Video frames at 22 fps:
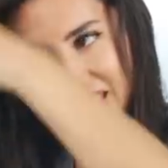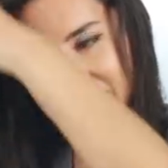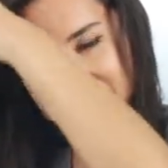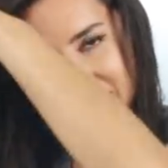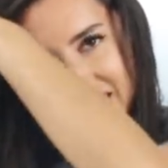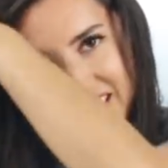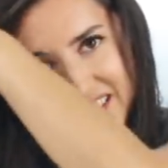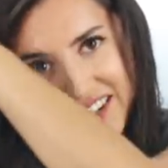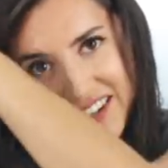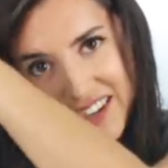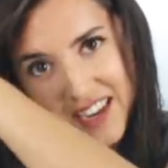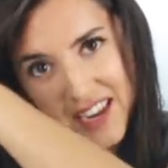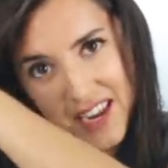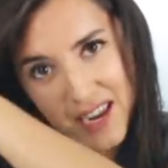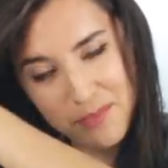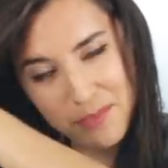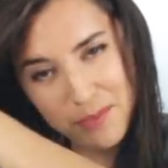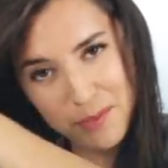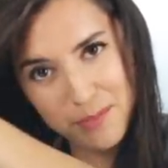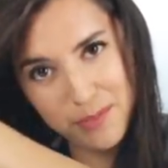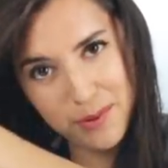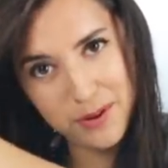I
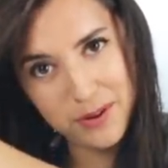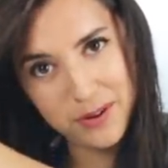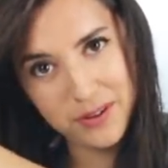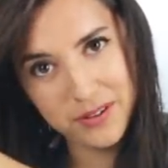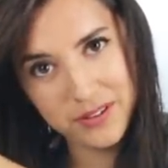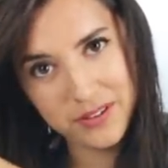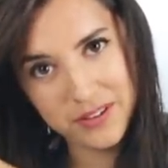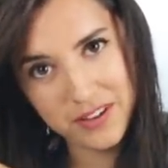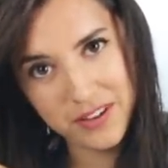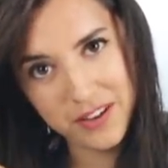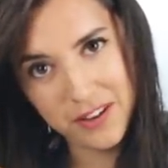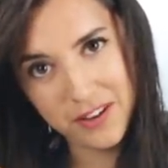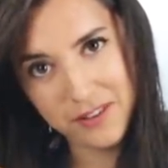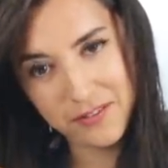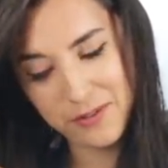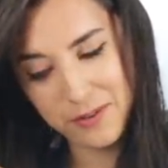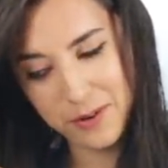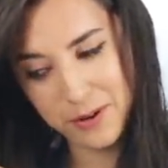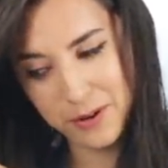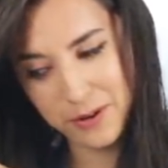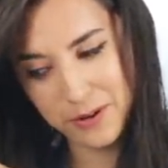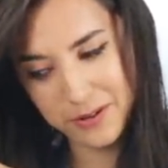incapable
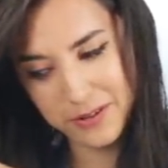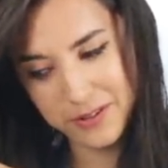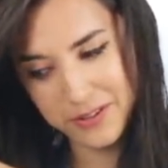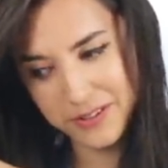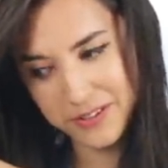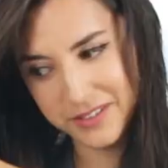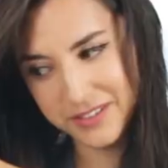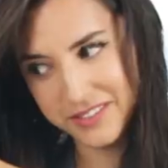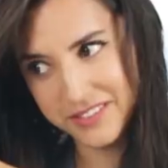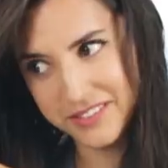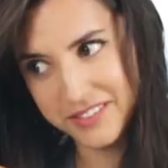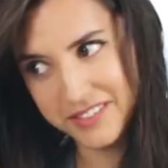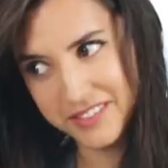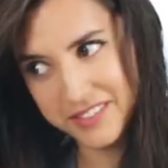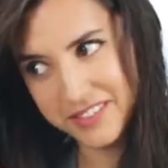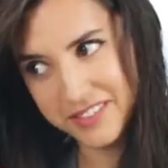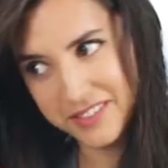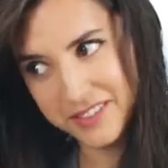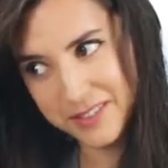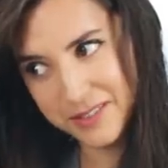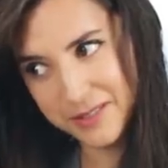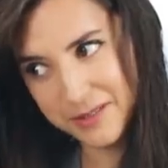of curl?
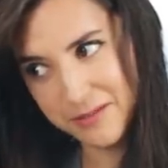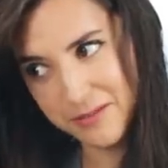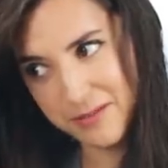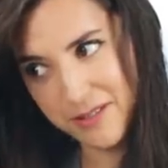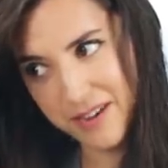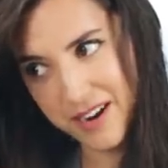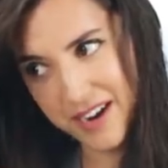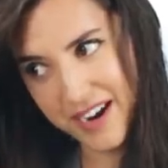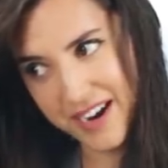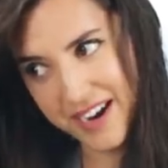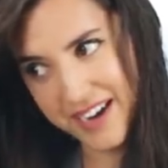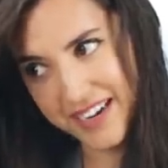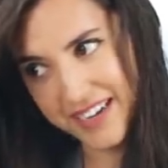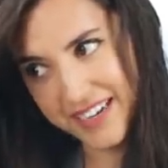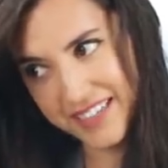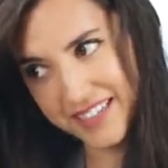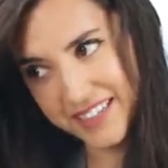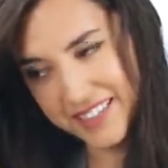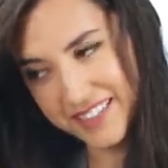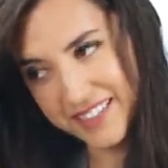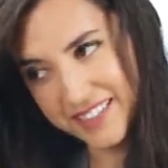Why?